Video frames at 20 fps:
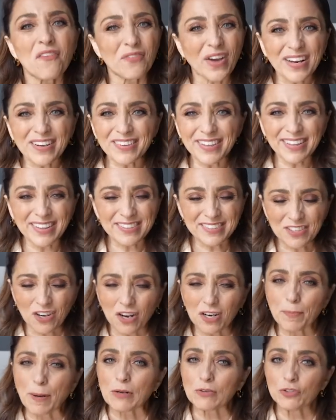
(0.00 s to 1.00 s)
Finally, let's
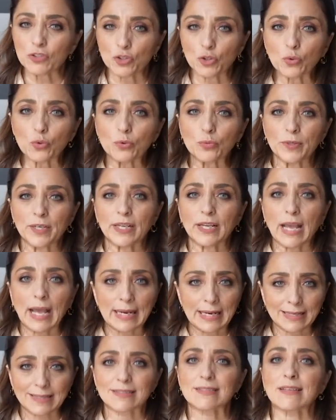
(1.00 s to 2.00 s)
talk about jewelry
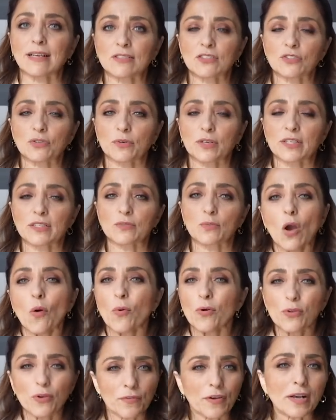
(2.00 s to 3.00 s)
and accessories.
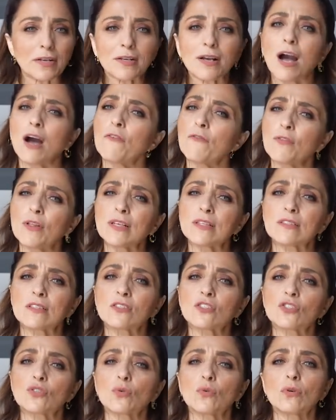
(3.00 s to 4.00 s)
Whether you've got cufflinks to
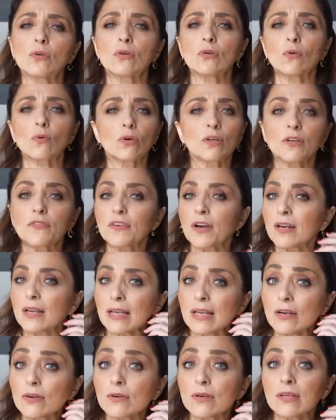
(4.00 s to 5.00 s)
store or you've got
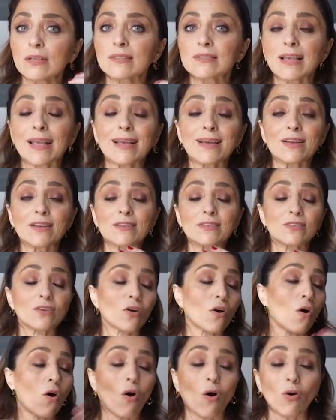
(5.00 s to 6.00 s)
earrings and
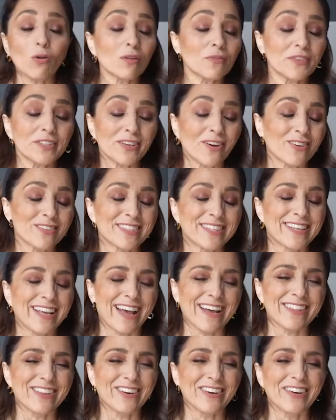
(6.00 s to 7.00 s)
all of it all
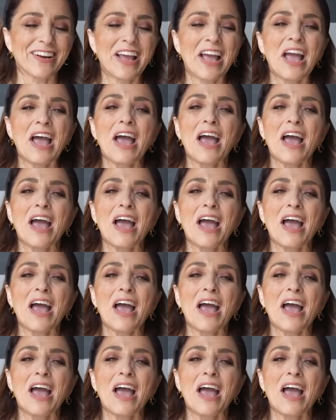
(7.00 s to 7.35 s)
together.